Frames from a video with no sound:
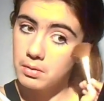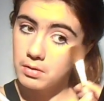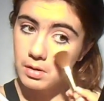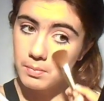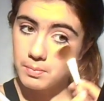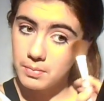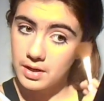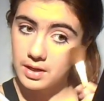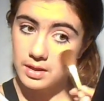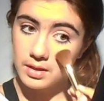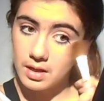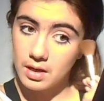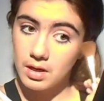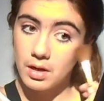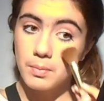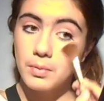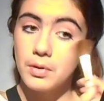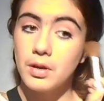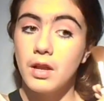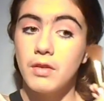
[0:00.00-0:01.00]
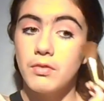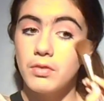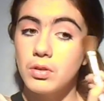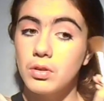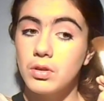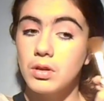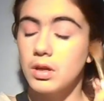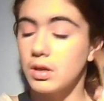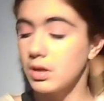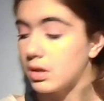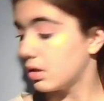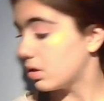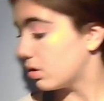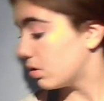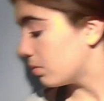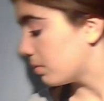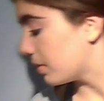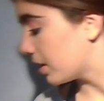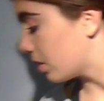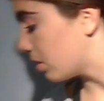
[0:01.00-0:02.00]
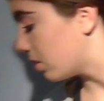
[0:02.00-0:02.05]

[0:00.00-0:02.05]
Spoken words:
gonna pick that up and have a look at it. Oh my